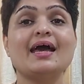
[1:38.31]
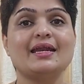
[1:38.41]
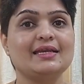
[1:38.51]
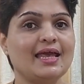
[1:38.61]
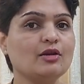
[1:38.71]

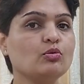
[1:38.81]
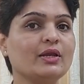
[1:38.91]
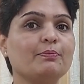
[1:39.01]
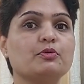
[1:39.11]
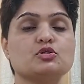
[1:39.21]
and then
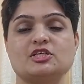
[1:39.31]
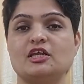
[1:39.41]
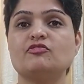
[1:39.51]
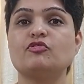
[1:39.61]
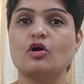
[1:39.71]
only
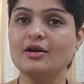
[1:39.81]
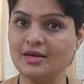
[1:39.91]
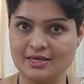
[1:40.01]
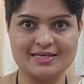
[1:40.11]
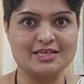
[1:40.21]
proceed for
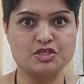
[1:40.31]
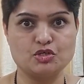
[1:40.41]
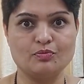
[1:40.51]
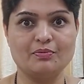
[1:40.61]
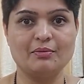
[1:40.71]
test
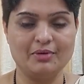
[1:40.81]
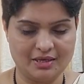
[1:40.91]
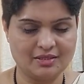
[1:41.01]
tube baby.